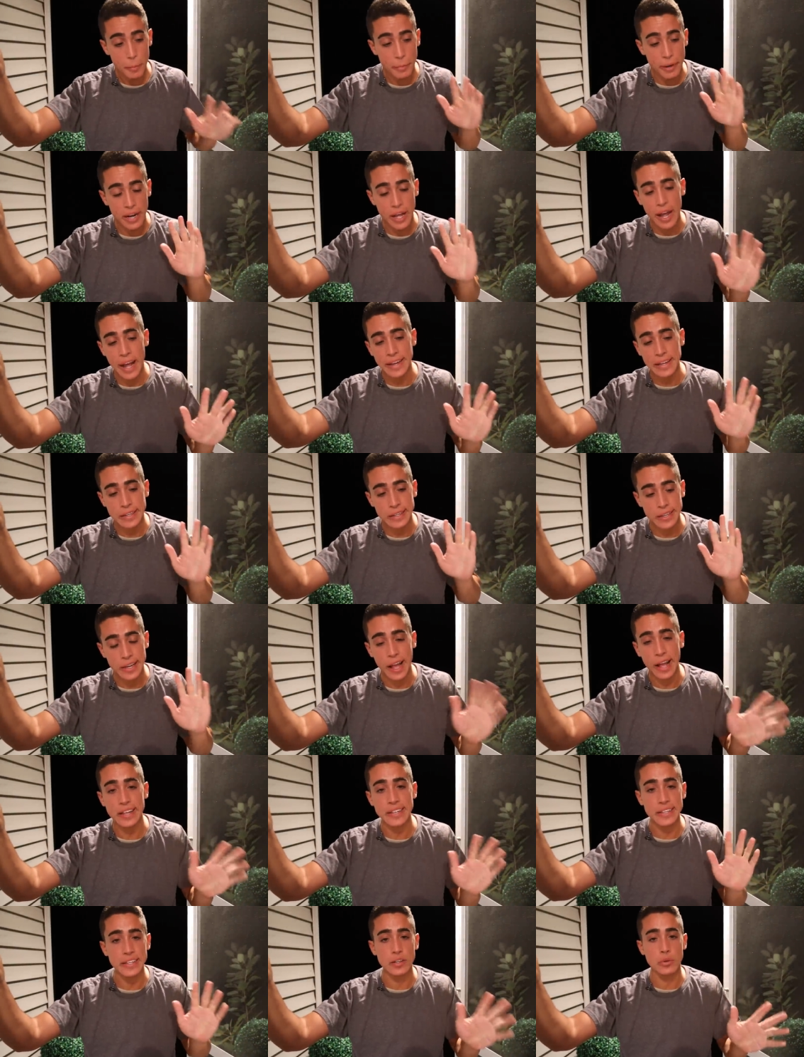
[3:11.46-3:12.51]
But I could
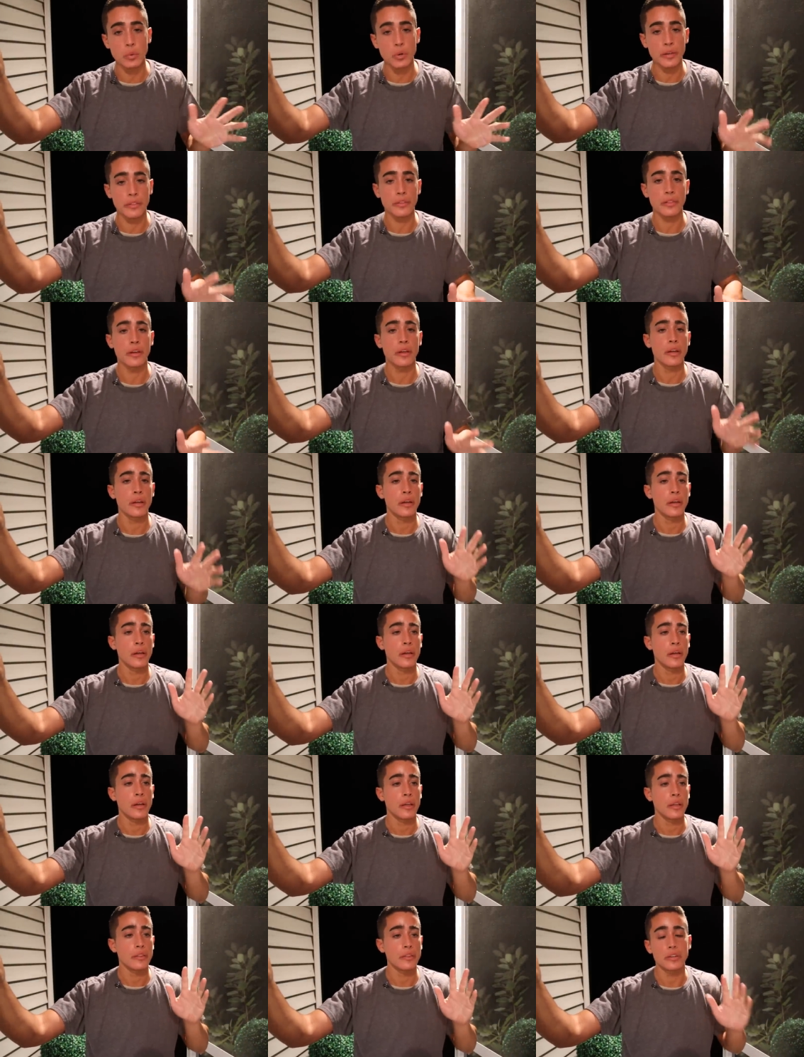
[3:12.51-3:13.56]
not deal with
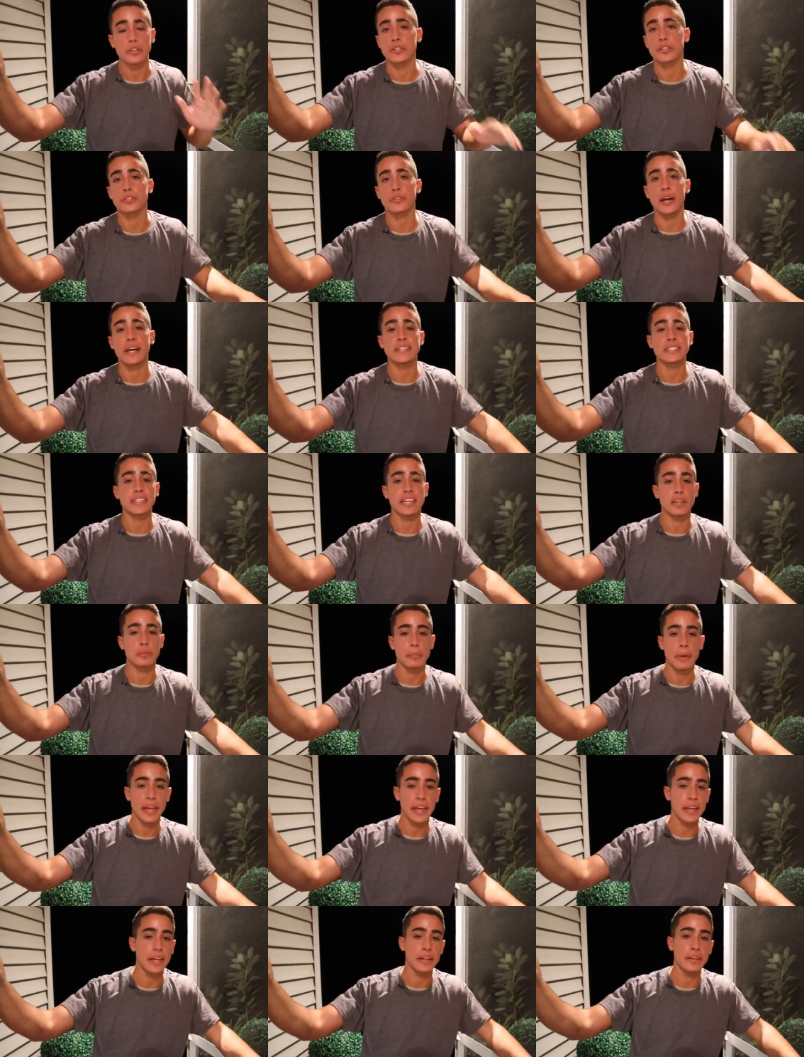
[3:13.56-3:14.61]
the stress and
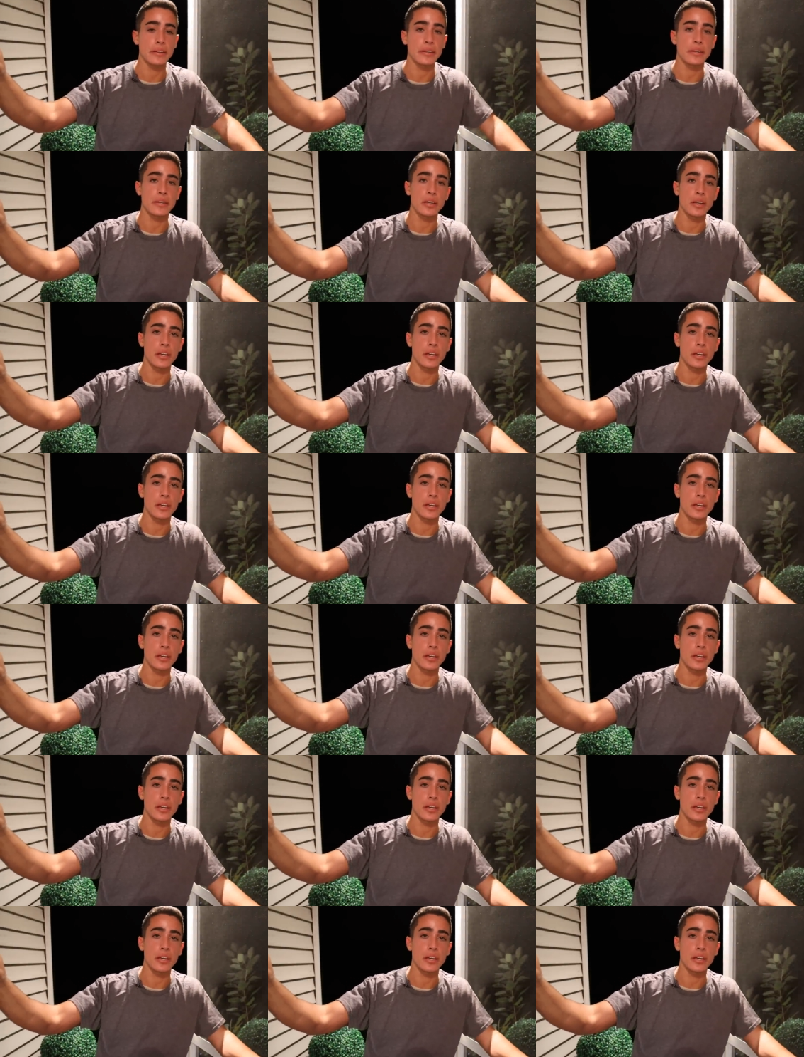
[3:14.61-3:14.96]
pain